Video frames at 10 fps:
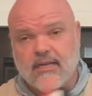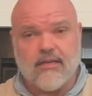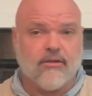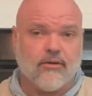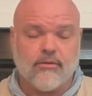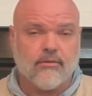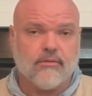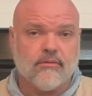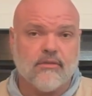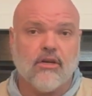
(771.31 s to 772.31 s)
either
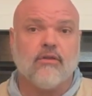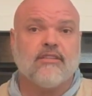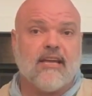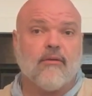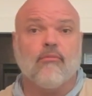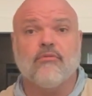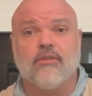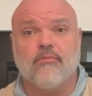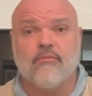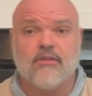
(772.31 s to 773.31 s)
take them
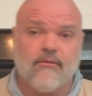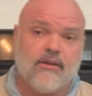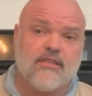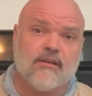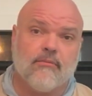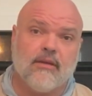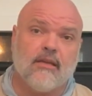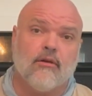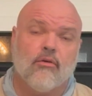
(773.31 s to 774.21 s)
to visit me.